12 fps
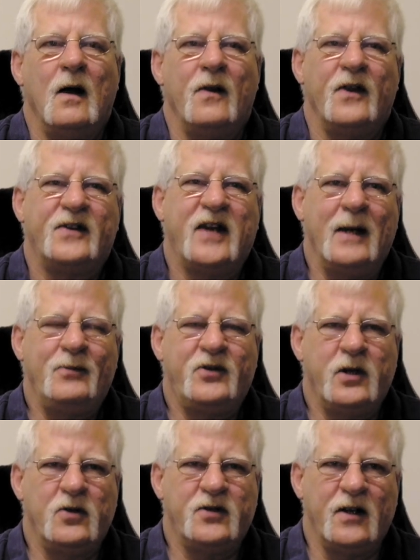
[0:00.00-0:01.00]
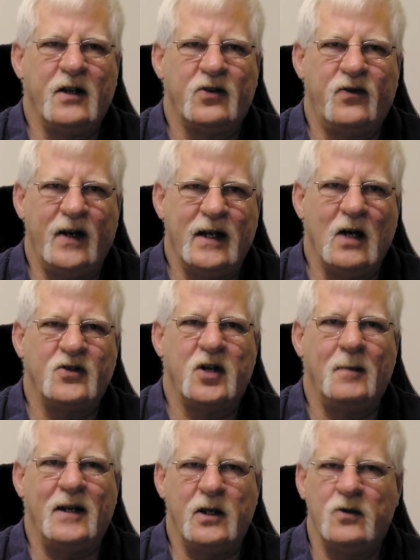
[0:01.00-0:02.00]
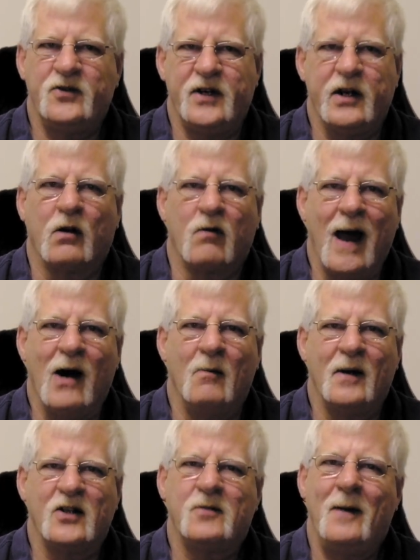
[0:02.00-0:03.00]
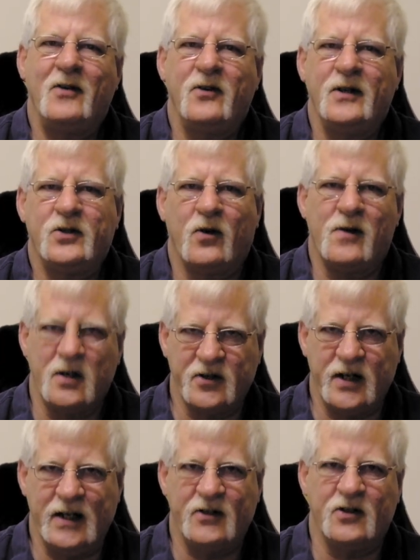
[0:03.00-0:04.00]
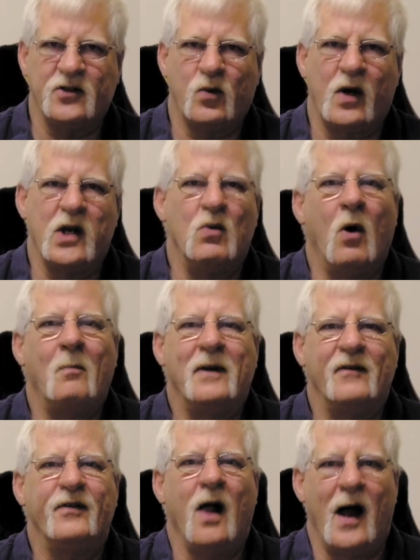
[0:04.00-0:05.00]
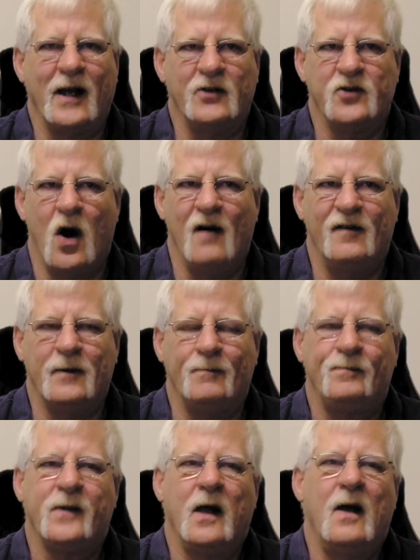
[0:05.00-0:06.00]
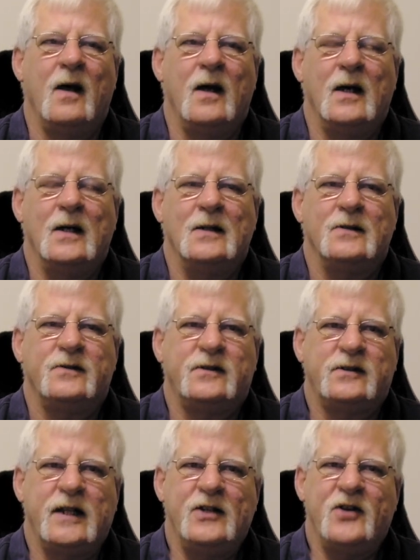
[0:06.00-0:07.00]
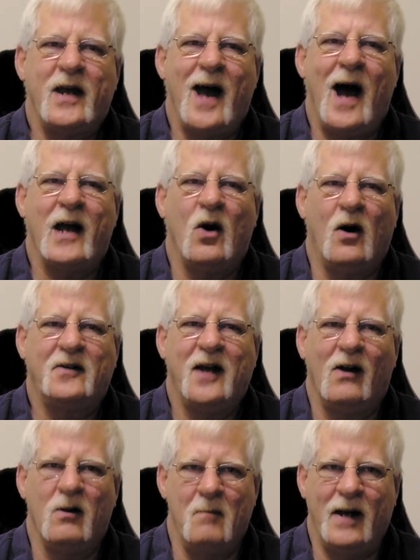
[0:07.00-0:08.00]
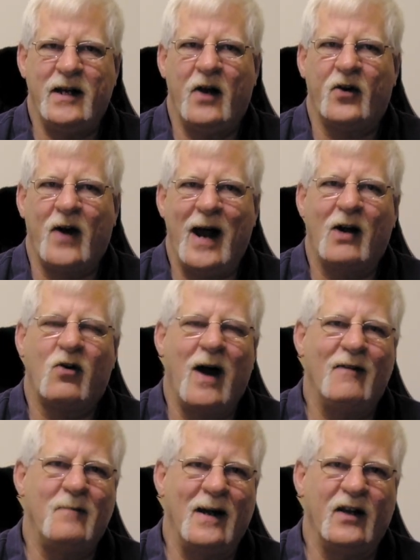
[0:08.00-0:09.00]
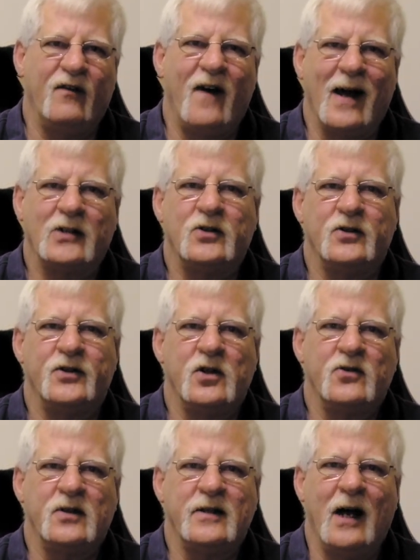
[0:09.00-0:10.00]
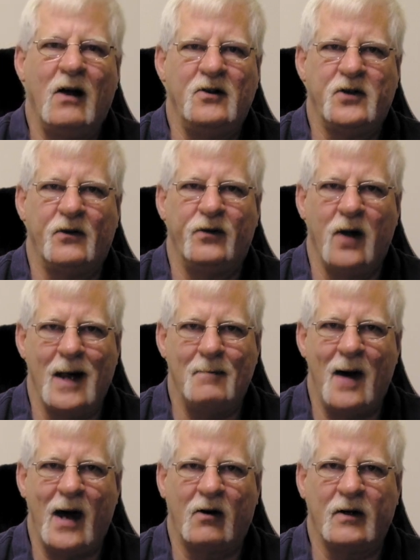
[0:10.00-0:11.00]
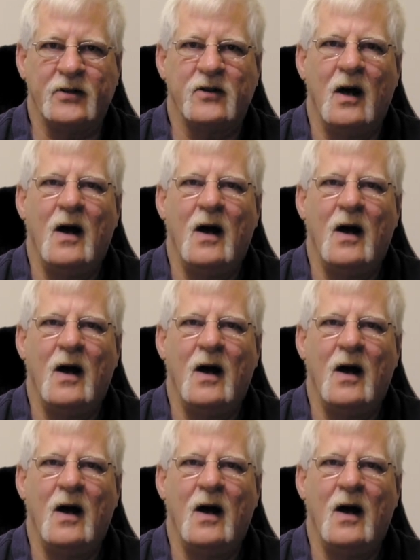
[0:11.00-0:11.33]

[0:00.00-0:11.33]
The tips used in this video should be used year-round, but especially during the seasons where you won't be flying as often. DJI, Autel, and many other aircraft manufacturers use intelligent flight batteries.